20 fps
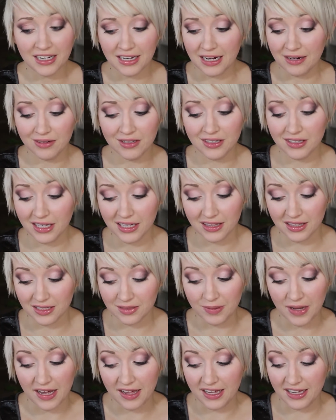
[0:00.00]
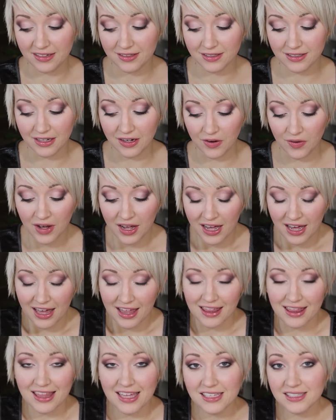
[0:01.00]
I really like this palette. So
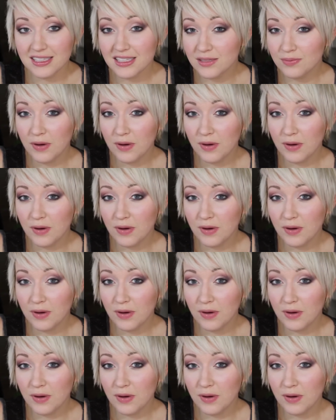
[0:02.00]
this is